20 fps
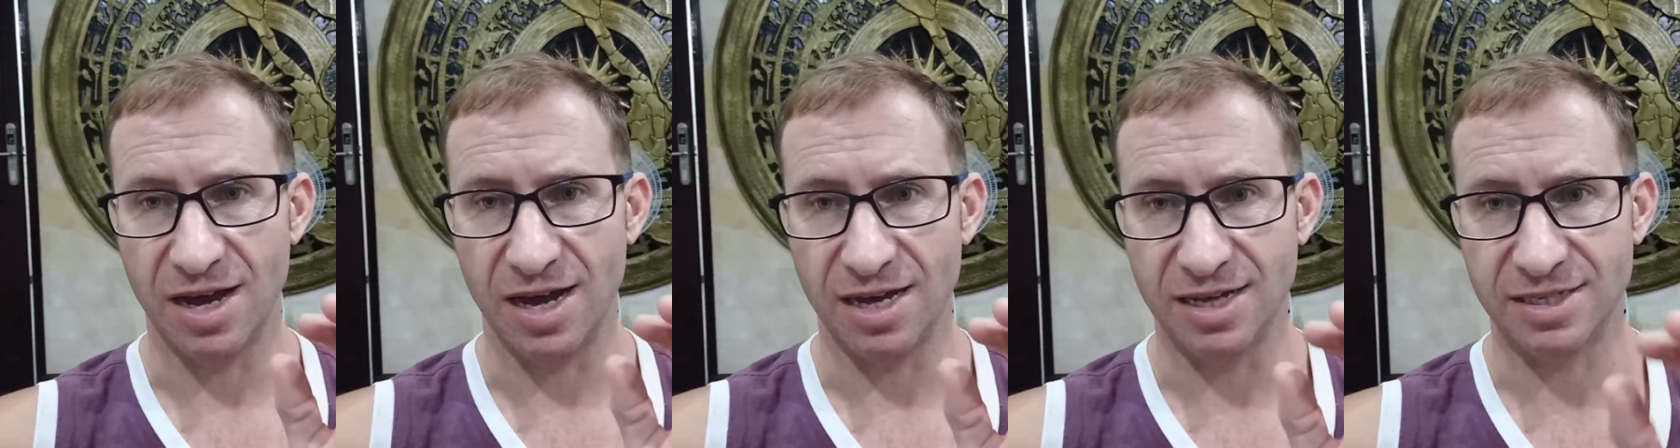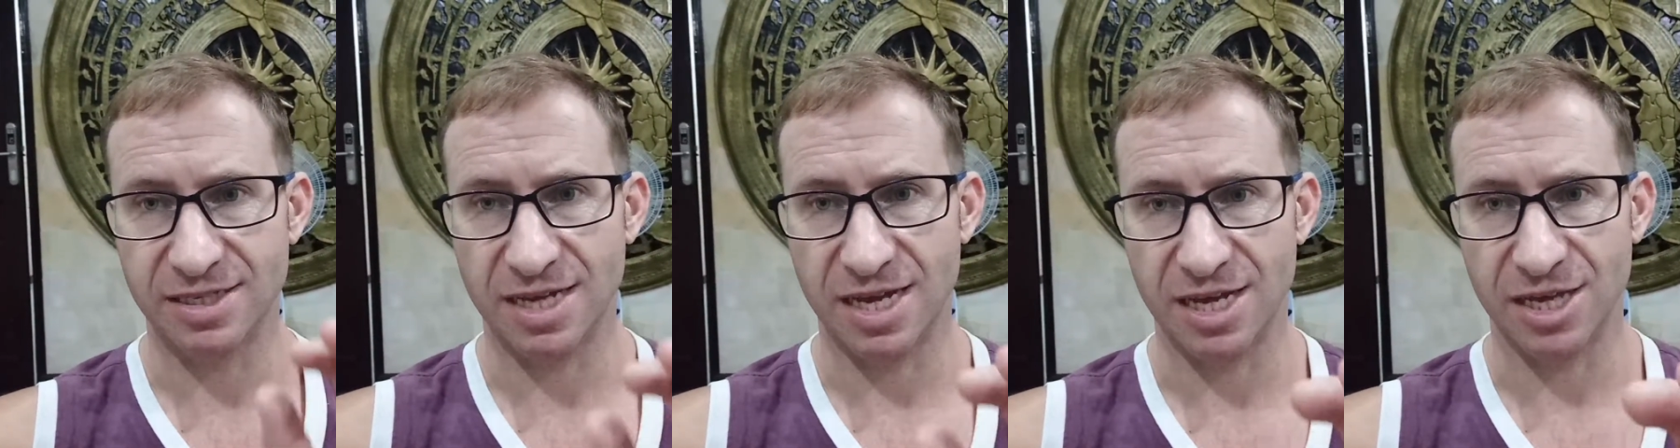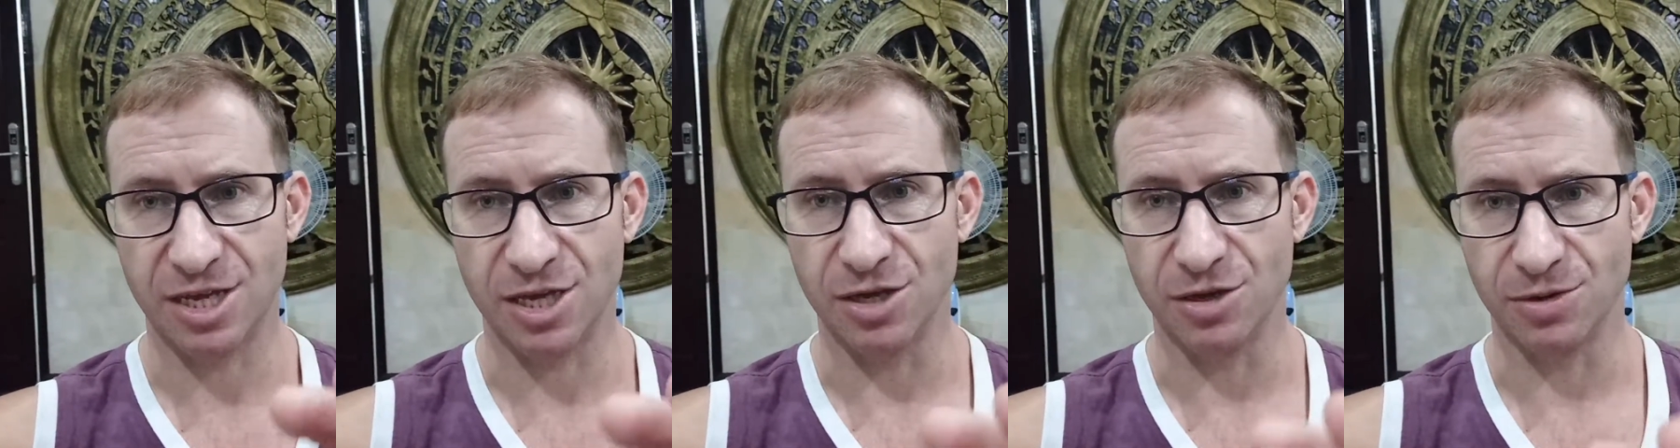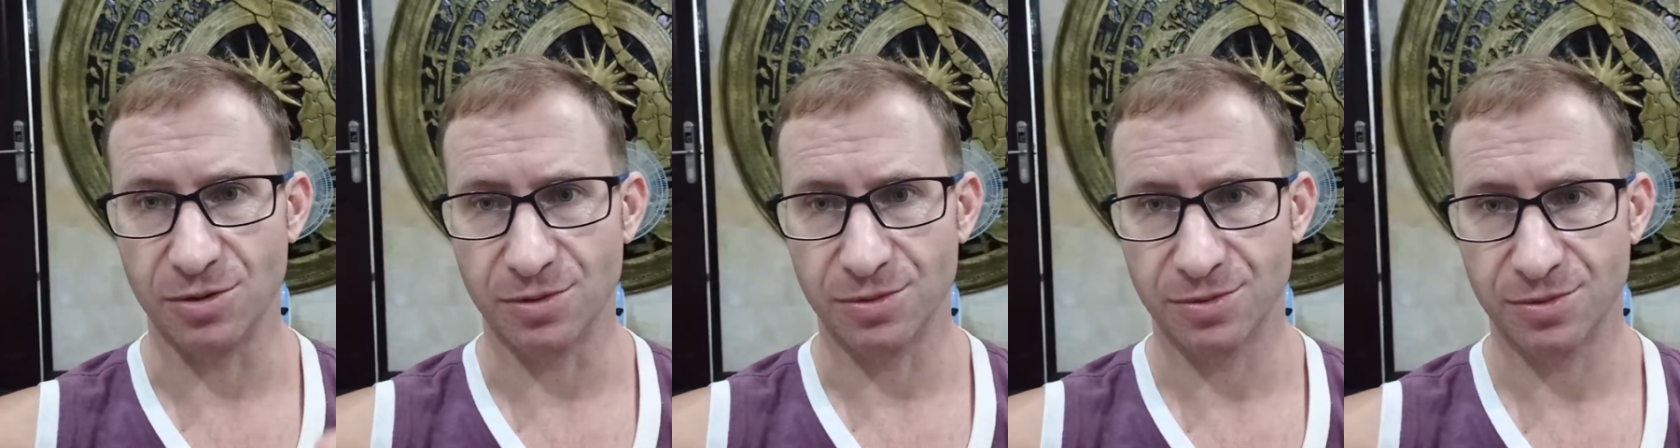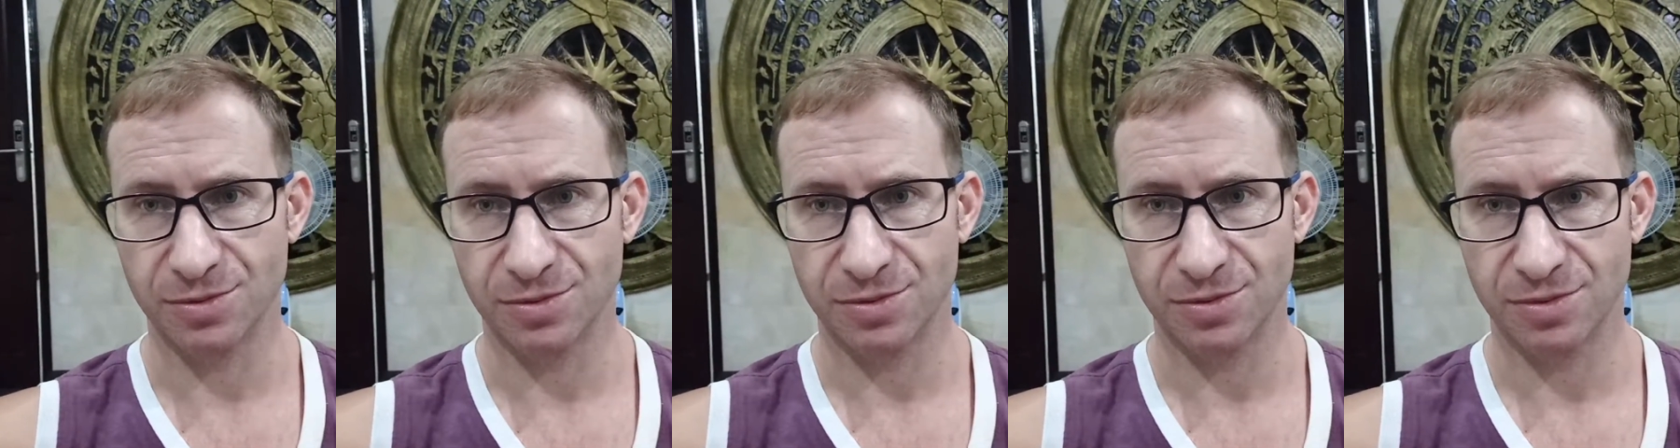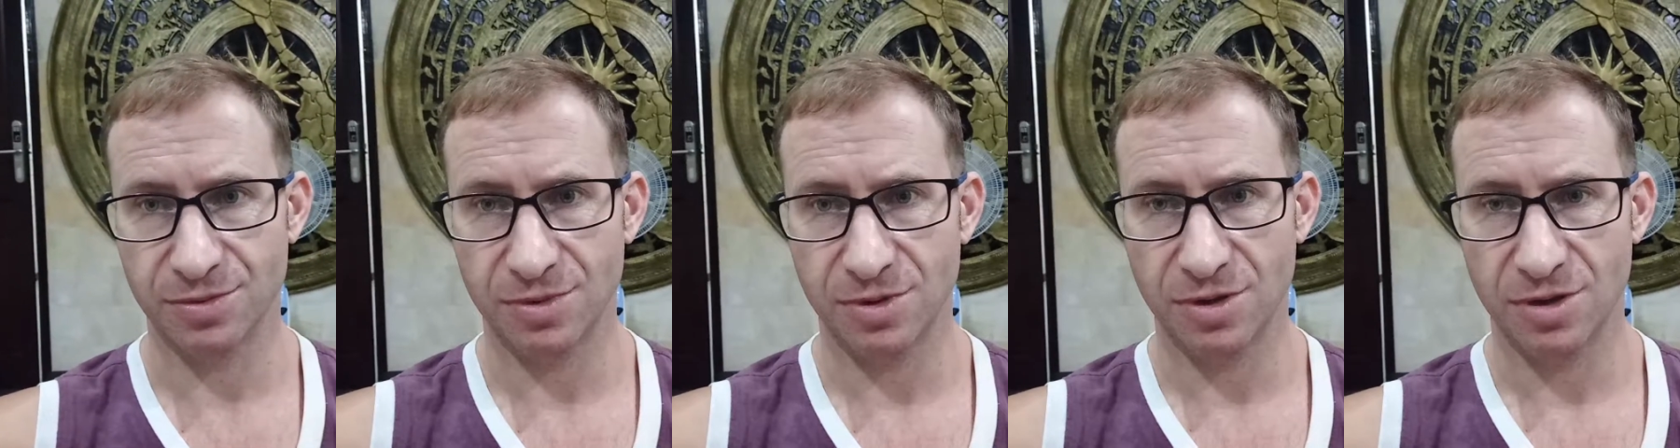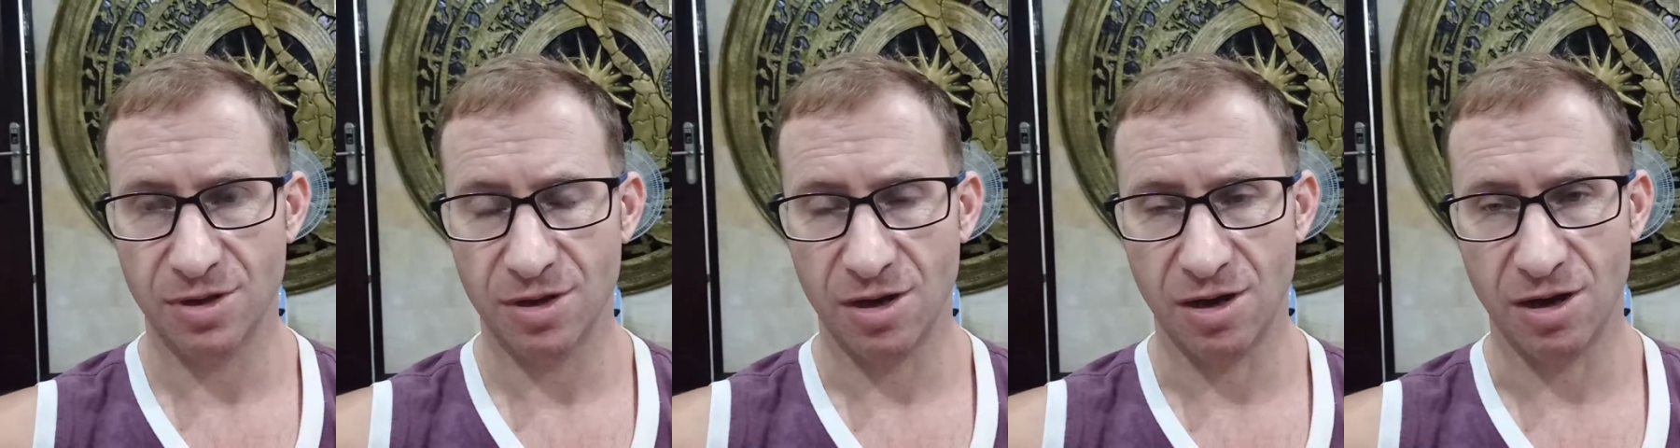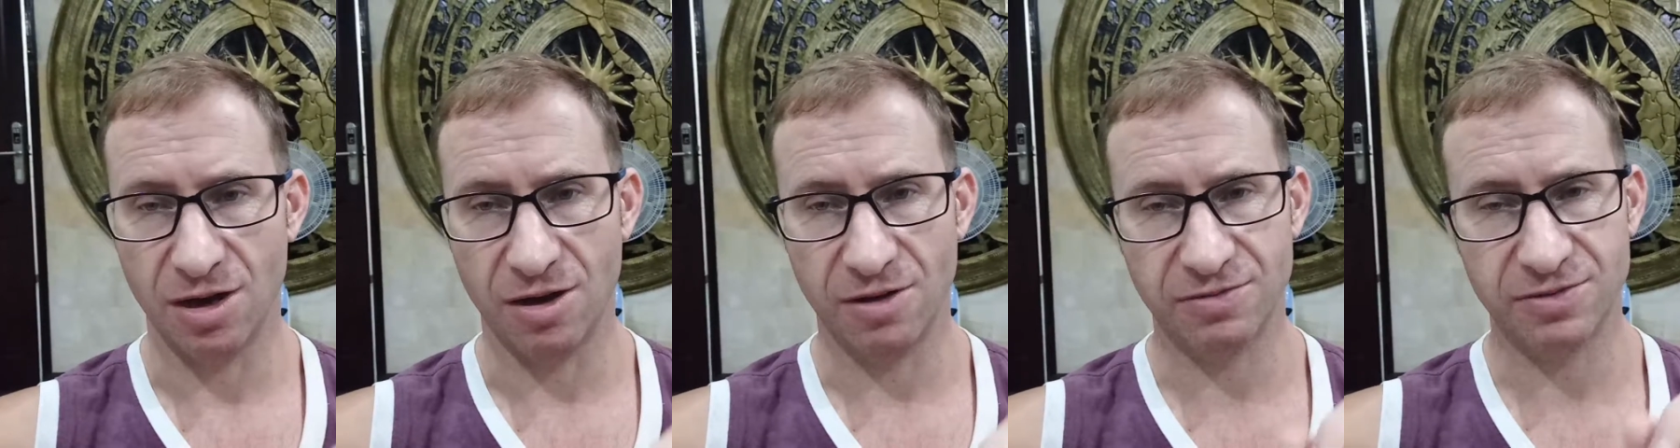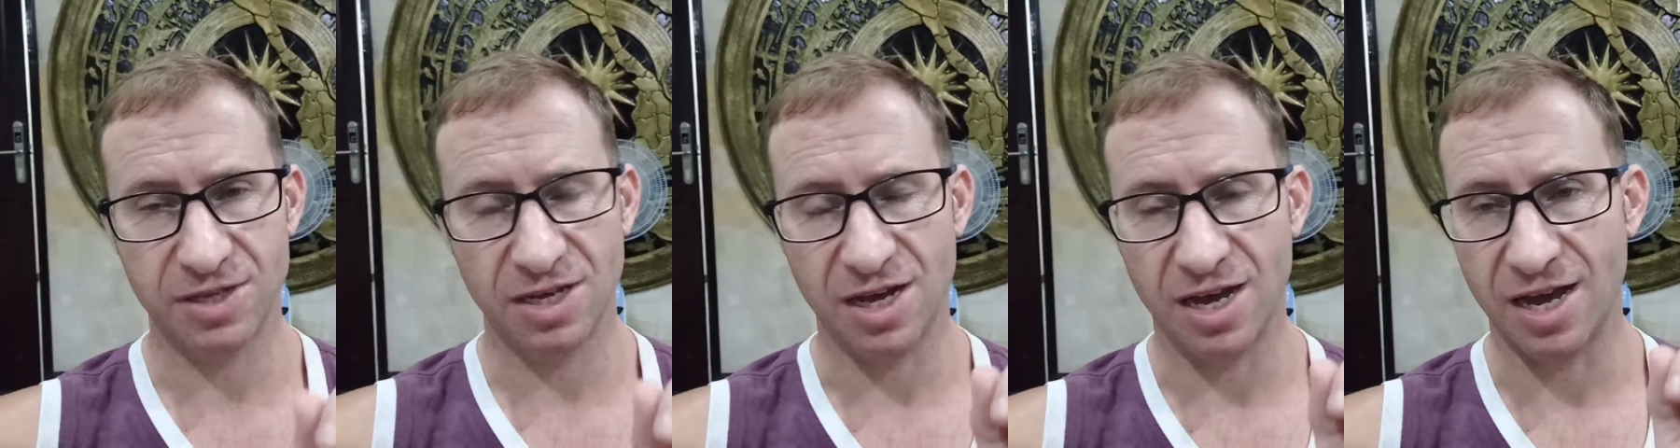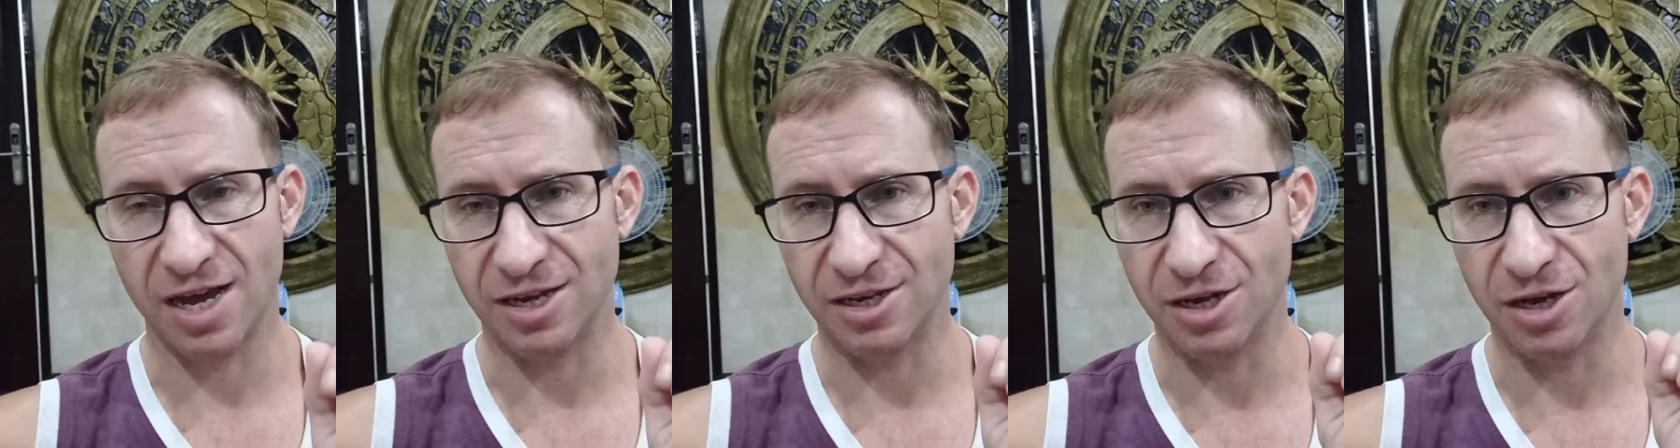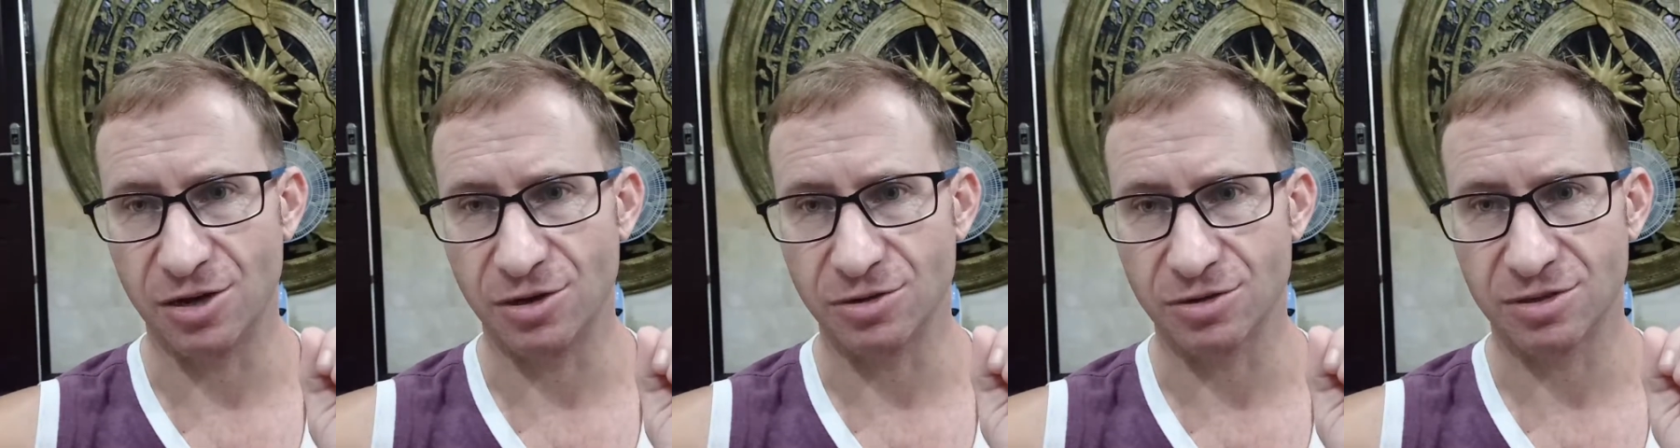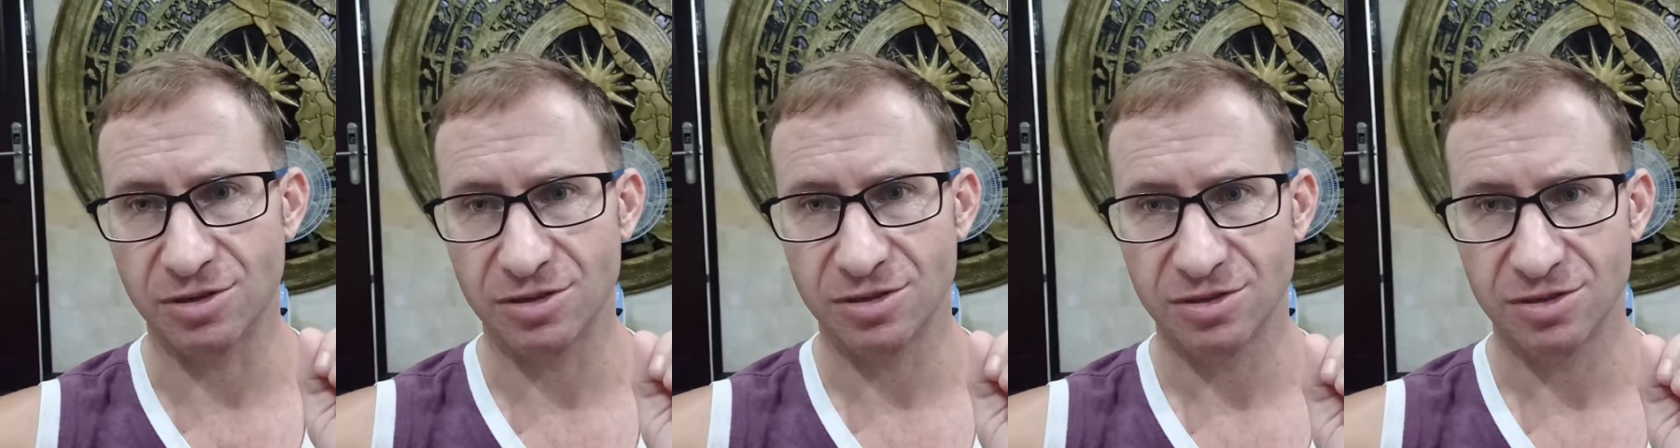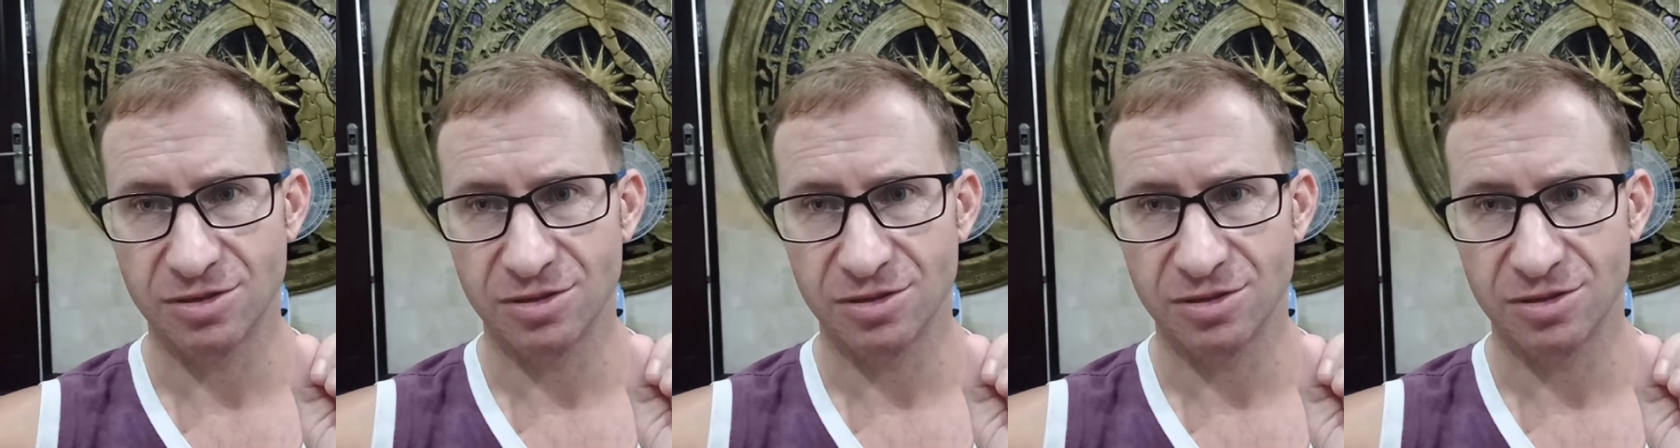I take you after I don't